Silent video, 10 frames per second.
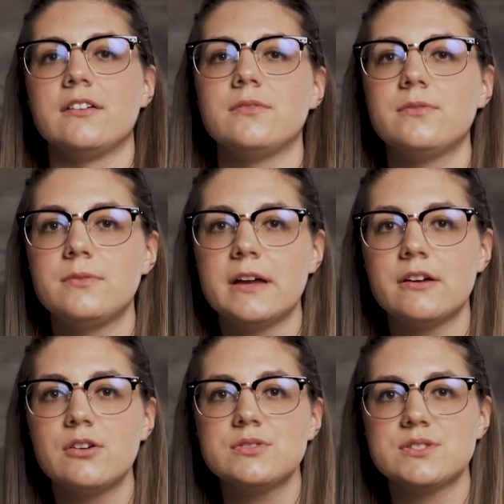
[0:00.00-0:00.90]

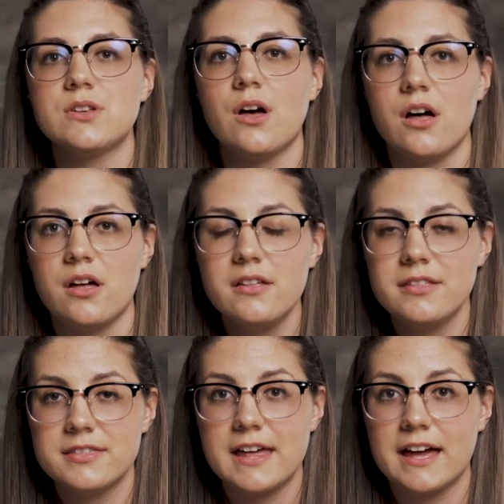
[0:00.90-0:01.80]
Pharaoh saw
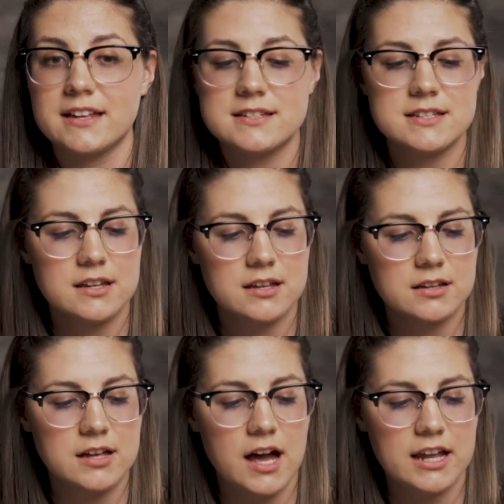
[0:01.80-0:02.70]
that
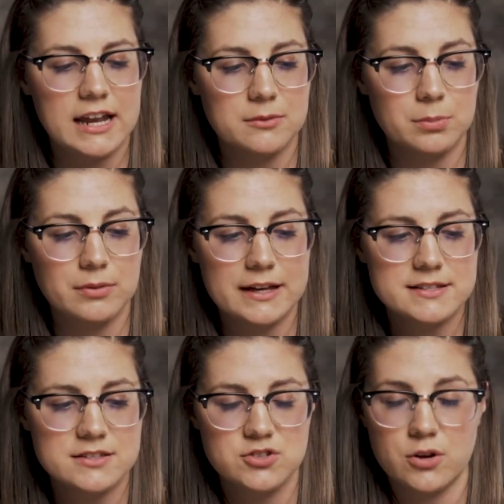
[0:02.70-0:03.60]
God had
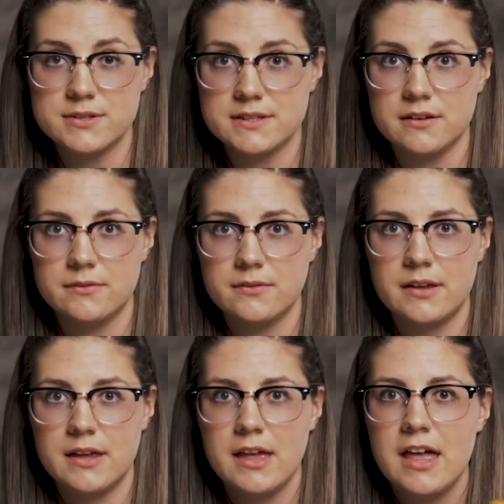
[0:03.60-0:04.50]
blessed Joseph,
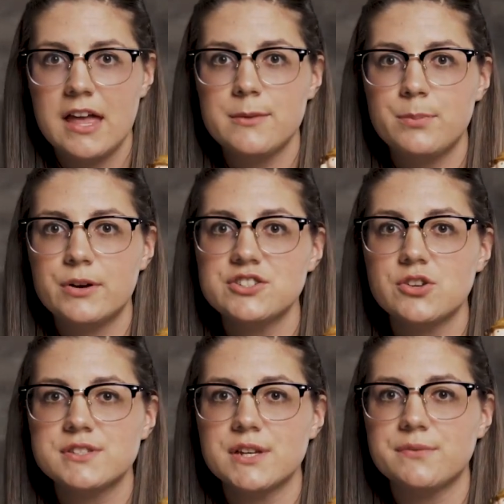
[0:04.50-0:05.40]
he put
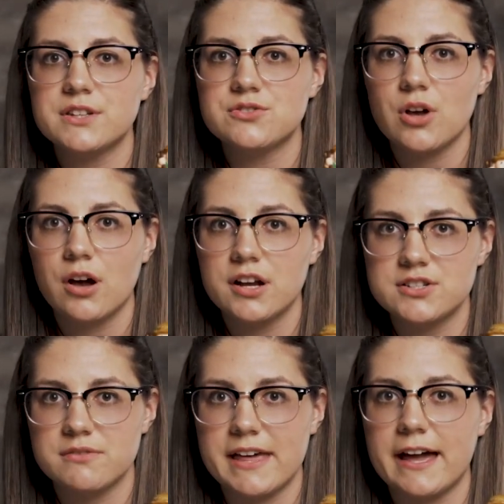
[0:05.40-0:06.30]
Joseph in charge
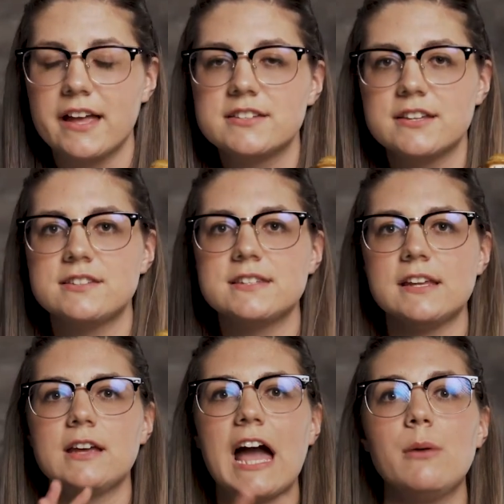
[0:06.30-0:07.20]
of that to
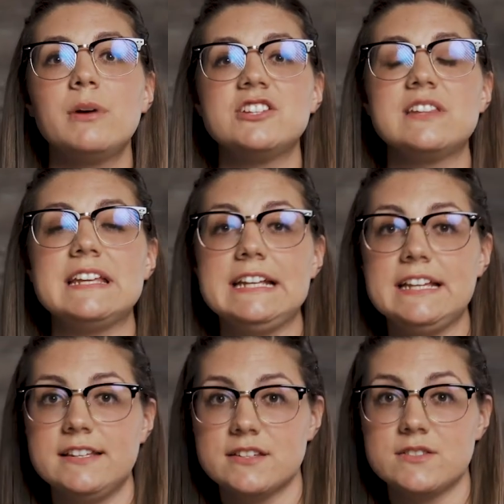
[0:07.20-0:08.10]
see how much they
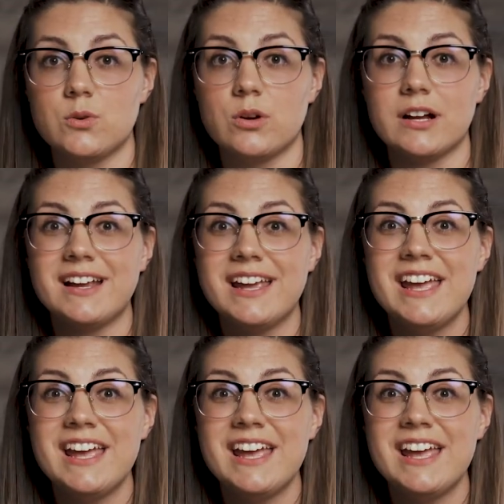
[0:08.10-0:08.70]
need to store.